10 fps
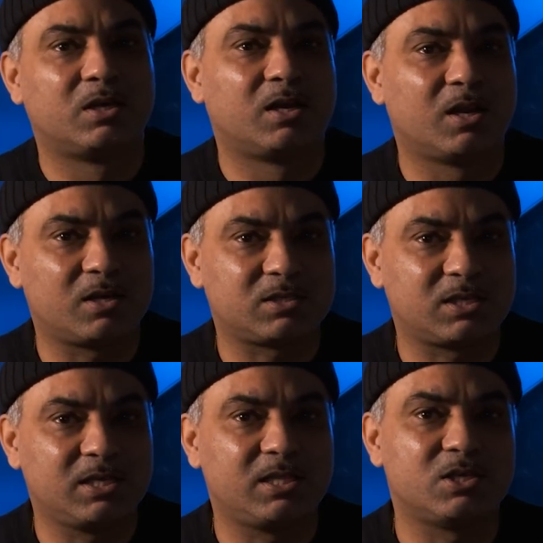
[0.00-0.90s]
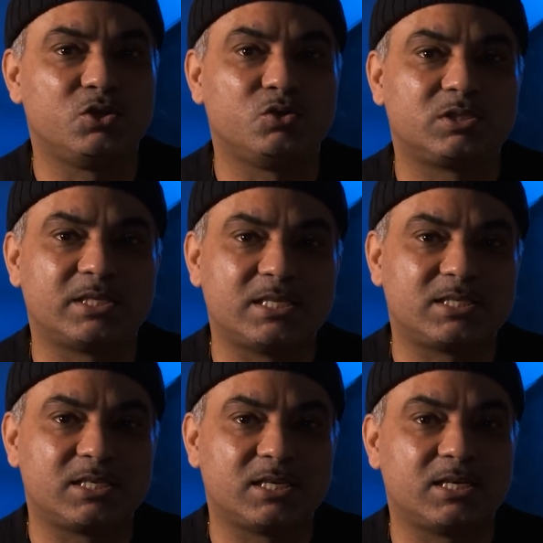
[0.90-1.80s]
Lastly, the new
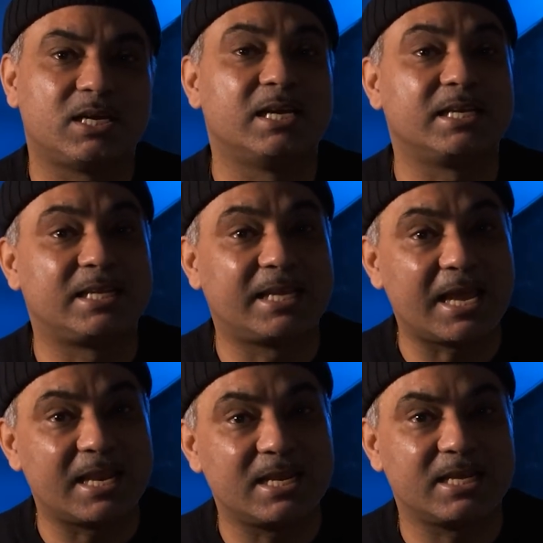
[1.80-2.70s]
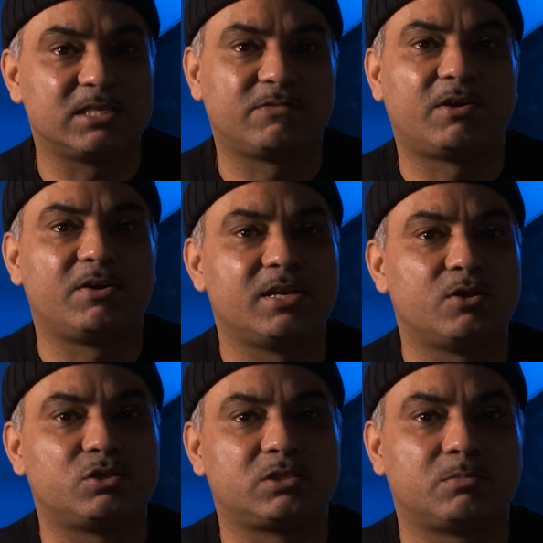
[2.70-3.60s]
sensor again is very
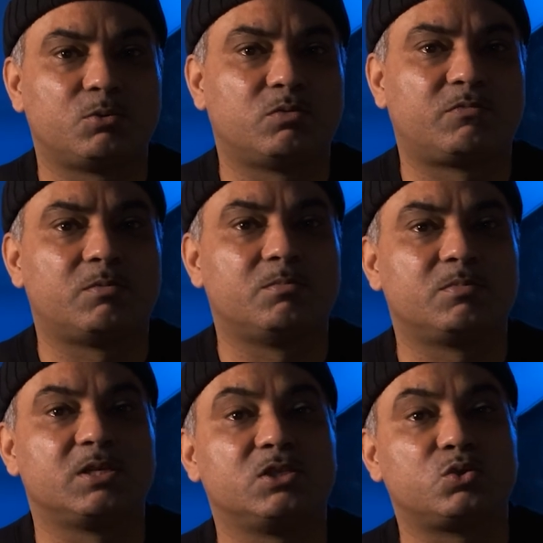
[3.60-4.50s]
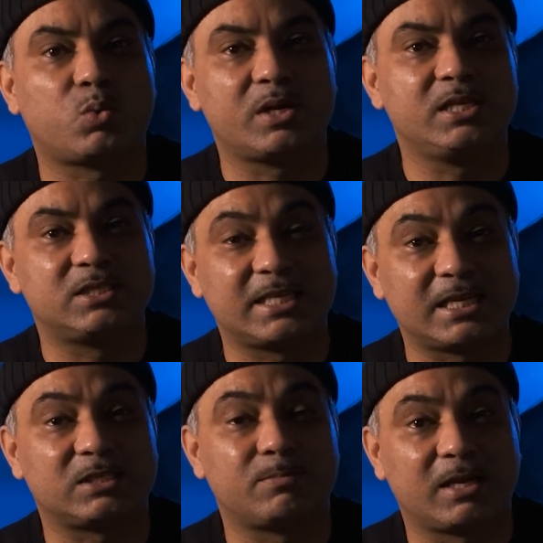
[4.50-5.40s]
noticeable from the
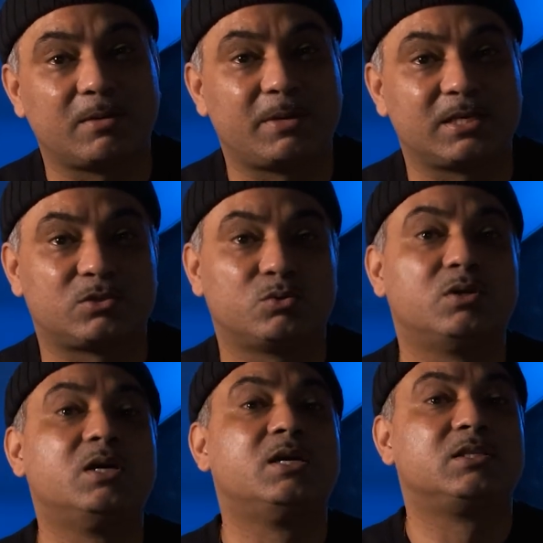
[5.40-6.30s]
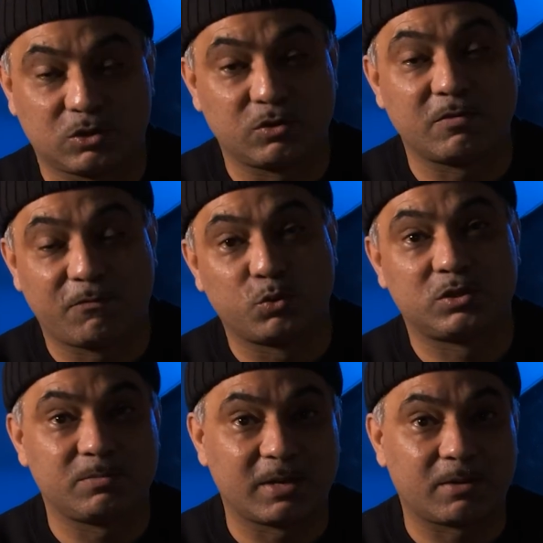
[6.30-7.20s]
26 megapixel to
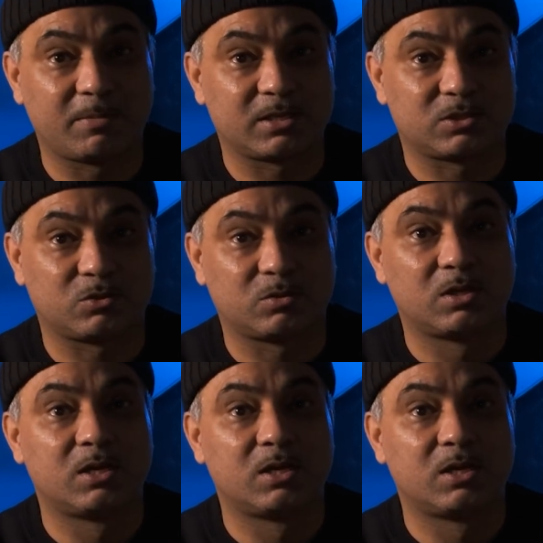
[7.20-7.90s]
40 megapixel.